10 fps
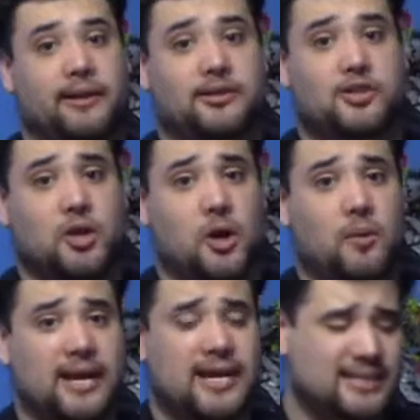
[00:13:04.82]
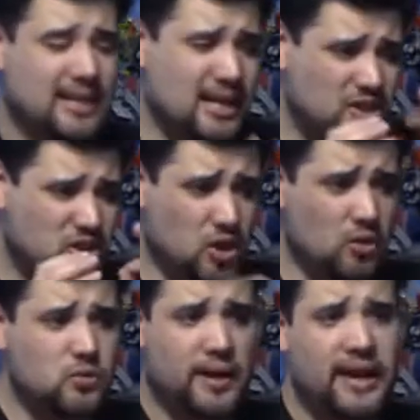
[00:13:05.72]
this show, is that it
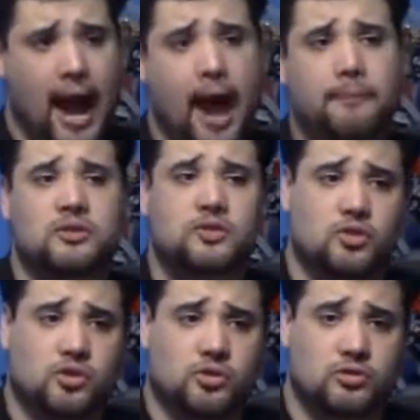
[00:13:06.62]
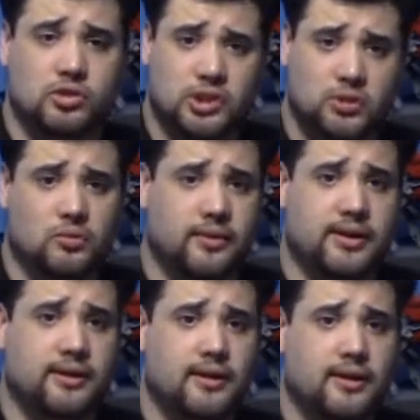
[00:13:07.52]
shows what happens to certain
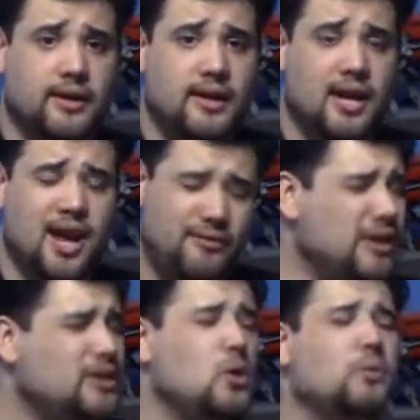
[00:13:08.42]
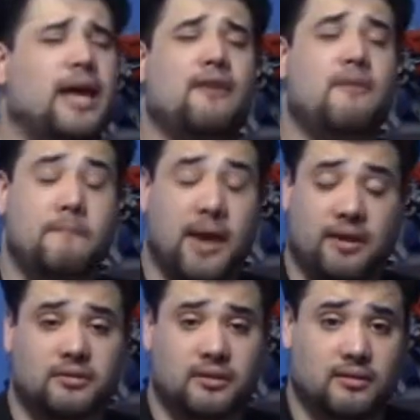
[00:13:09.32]
children if they don't have a
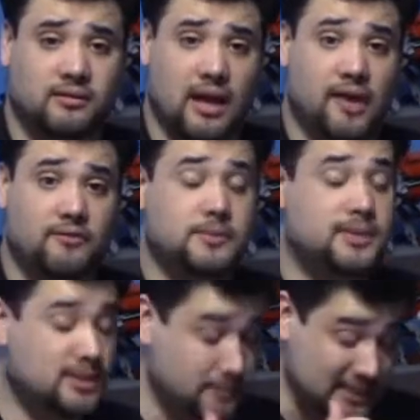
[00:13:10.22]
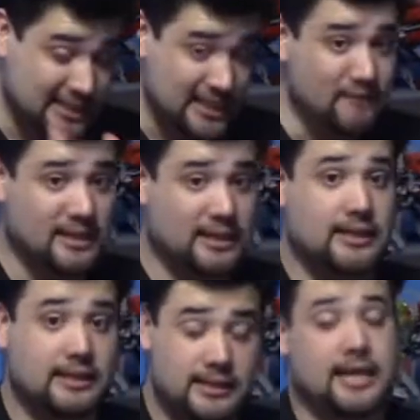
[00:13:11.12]
parent in their life. Specifically
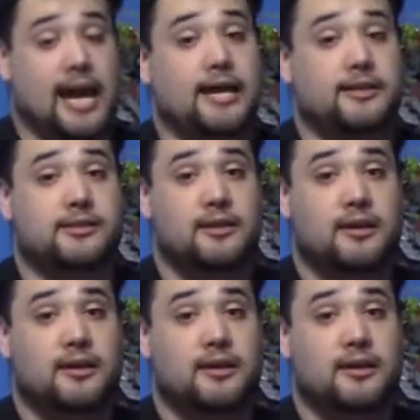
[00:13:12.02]
in this case,